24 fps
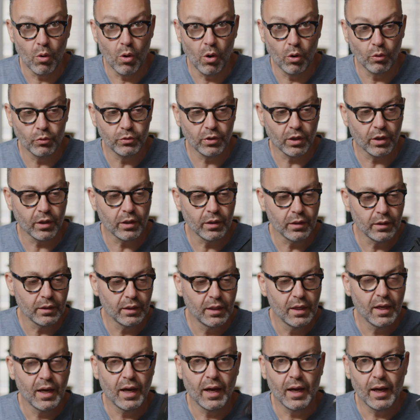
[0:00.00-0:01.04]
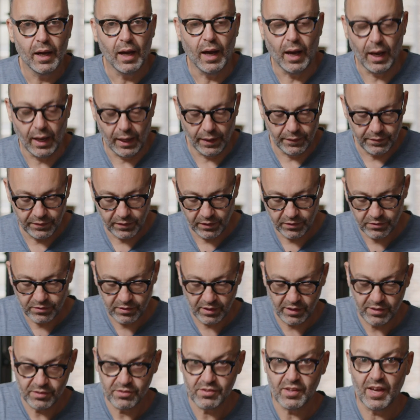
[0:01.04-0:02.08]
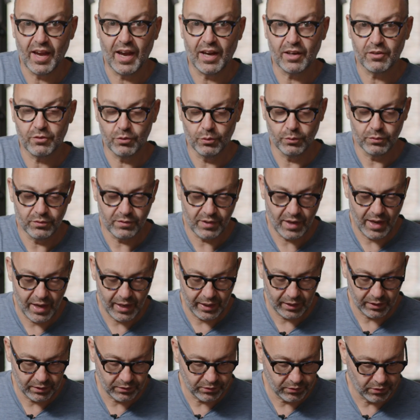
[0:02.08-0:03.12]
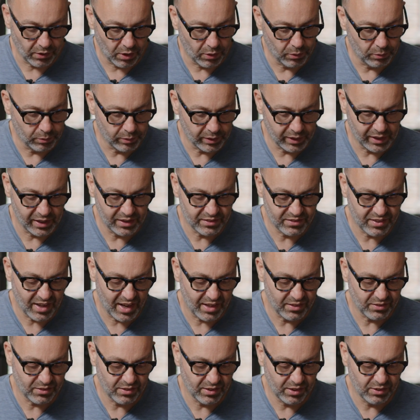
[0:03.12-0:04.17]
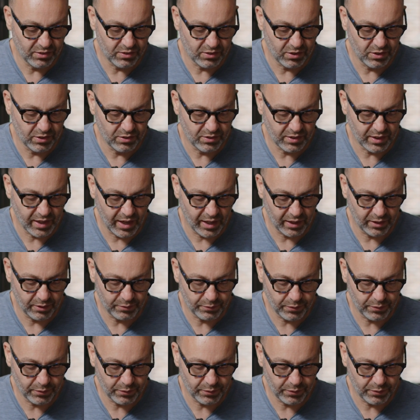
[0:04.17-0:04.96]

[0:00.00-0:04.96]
holder. And this is the actual tank. So we're going to attach these two together.